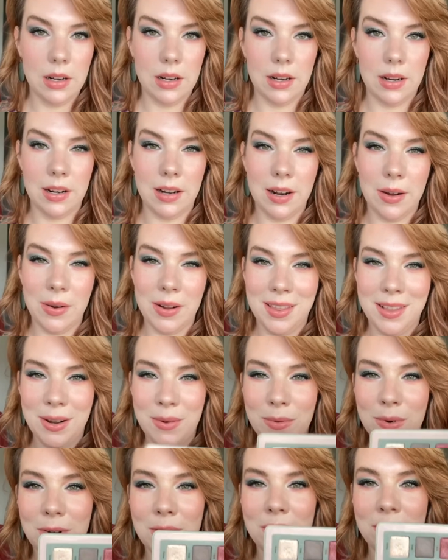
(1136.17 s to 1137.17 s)
And now I
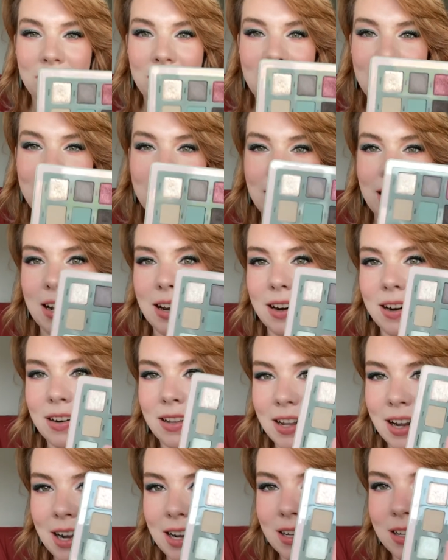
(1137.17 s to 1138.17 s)
think we're finally at our
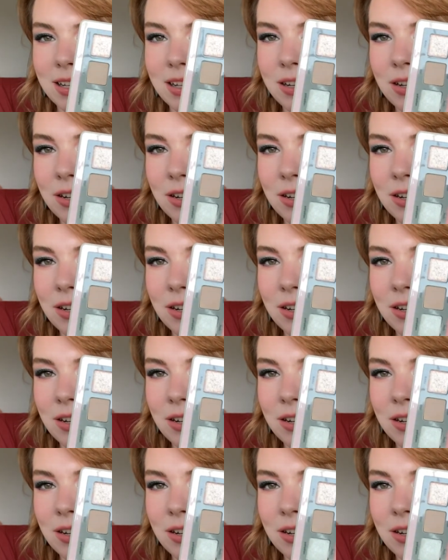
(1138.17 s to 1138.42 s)
last